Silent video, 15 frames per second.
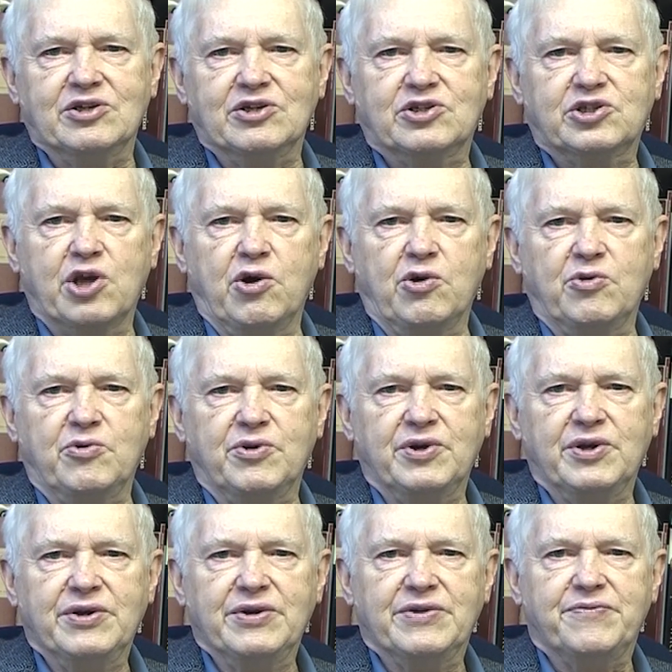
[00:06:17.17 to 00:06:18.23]
So
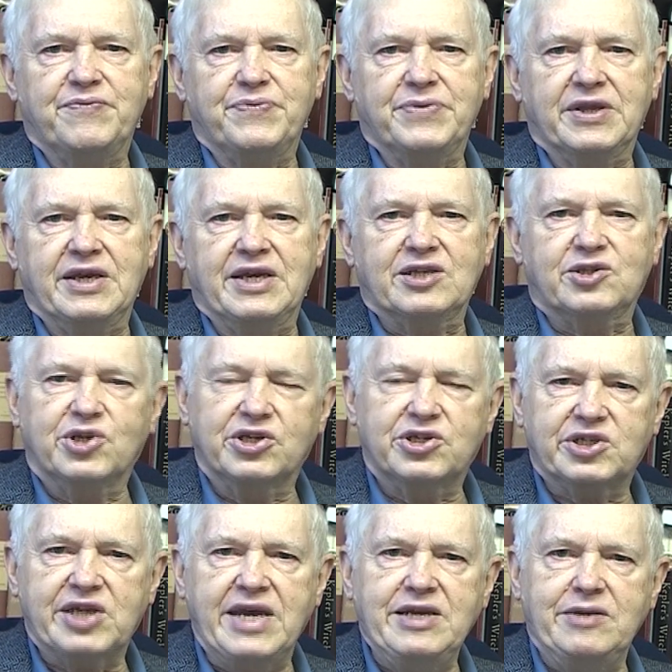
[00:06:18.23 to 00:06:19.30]
it's a
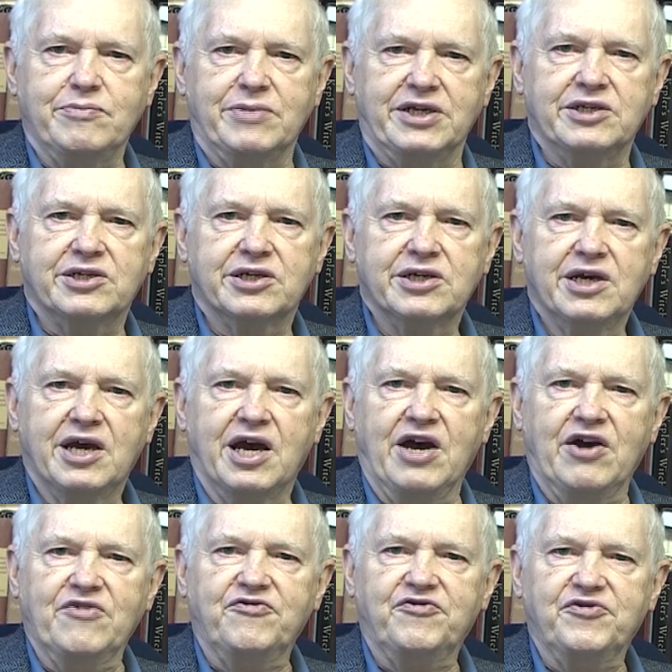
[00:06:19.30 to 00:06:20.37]
statement
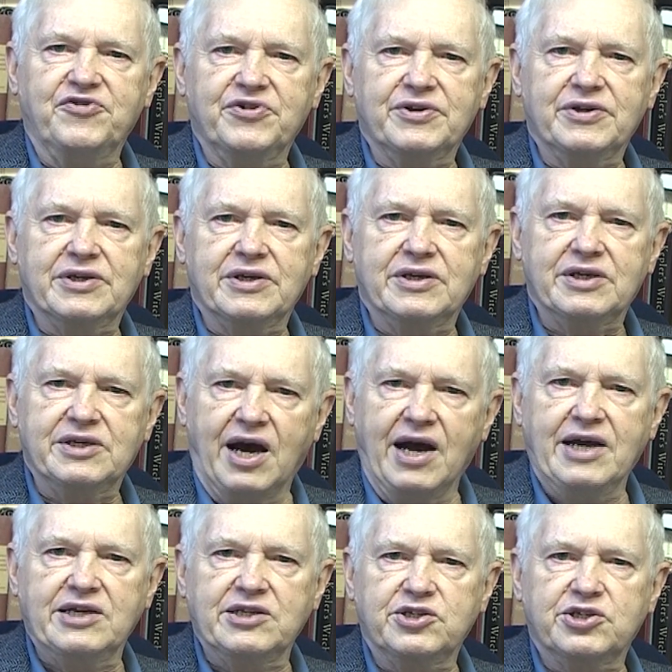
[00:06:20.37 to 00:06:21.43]
of
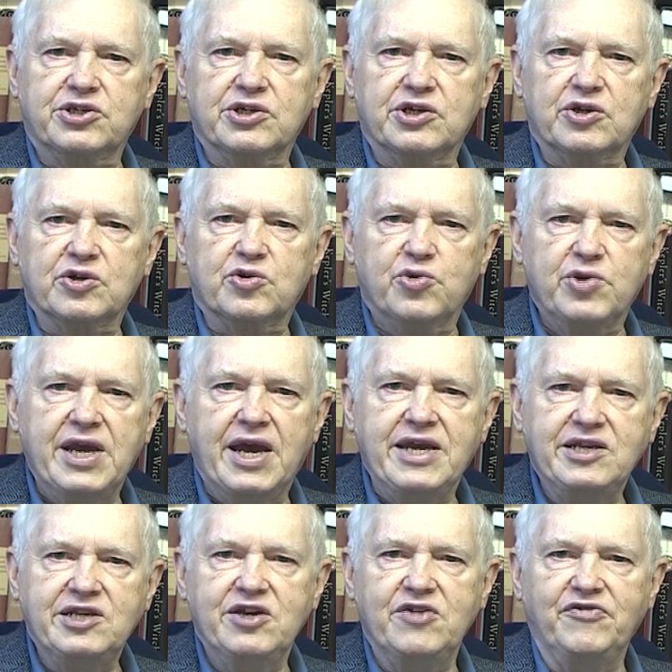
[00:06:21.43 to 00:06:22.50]
God's
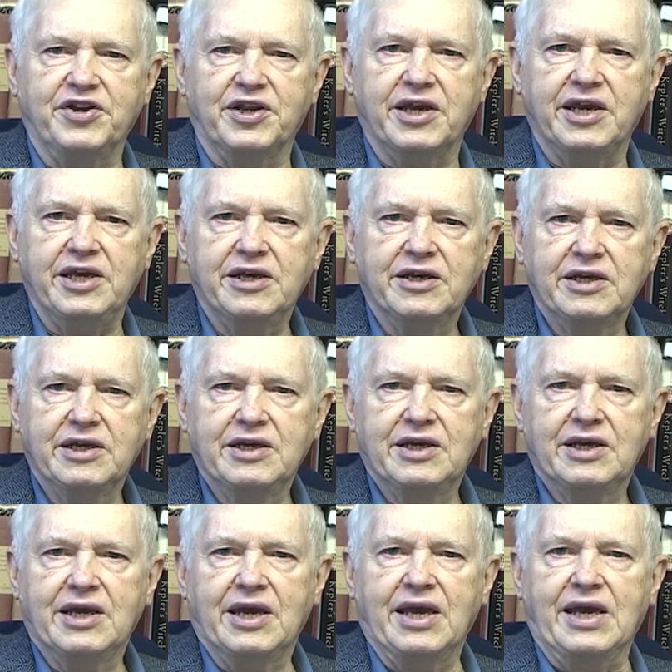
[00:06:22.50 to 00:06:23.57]
creativity.
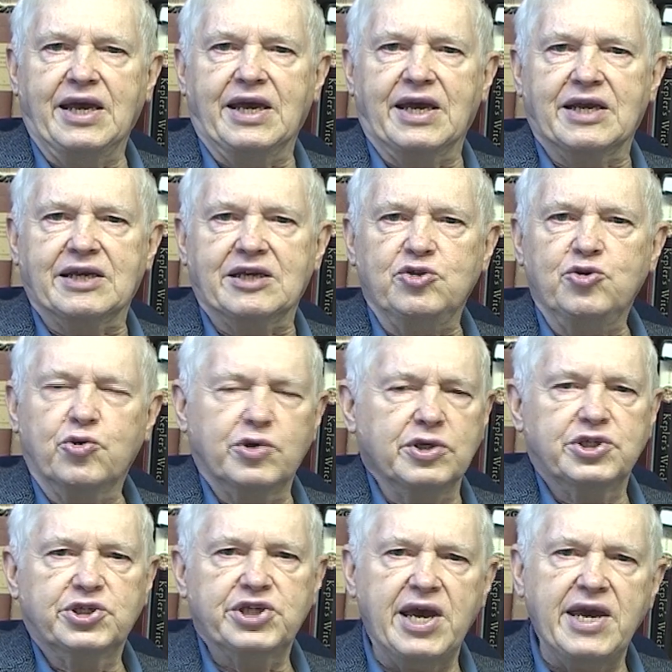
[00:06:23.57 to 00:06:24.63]
You
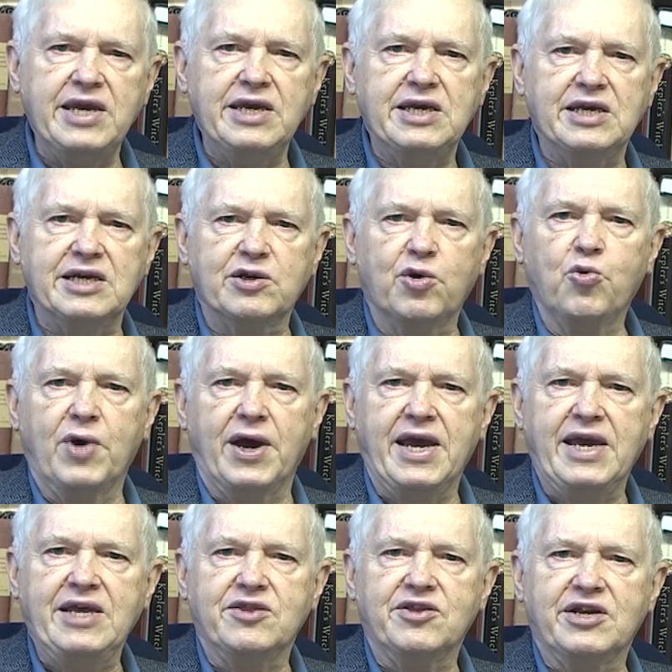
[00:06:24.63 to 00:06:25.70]
could say in a
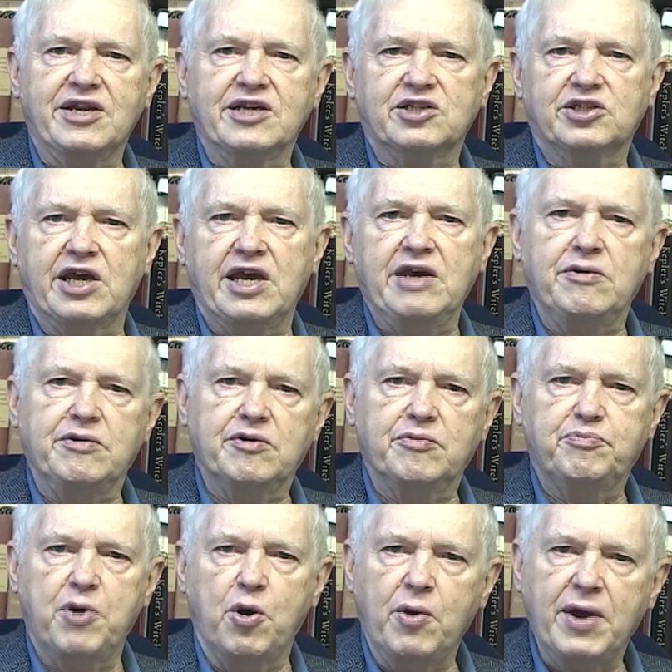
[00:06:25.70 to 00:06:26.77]
way that it's a
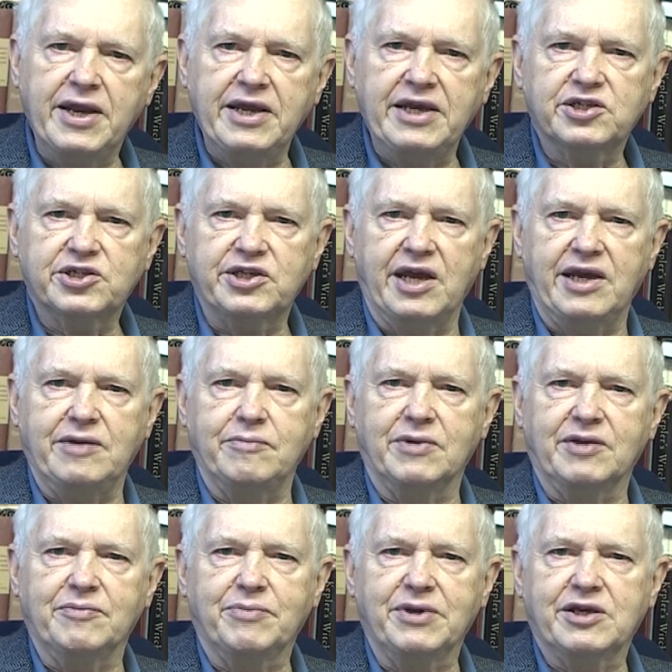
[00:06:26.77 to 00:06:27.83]
poetic
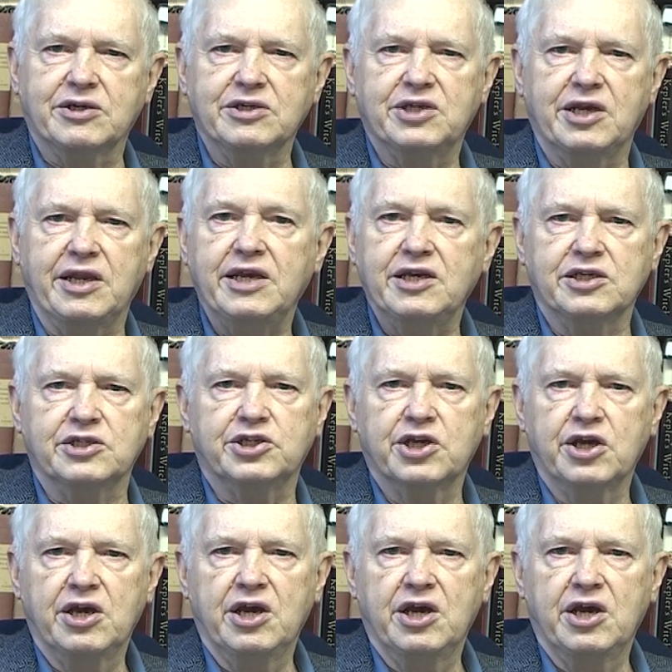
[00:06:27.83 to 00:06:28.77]
statement, because it is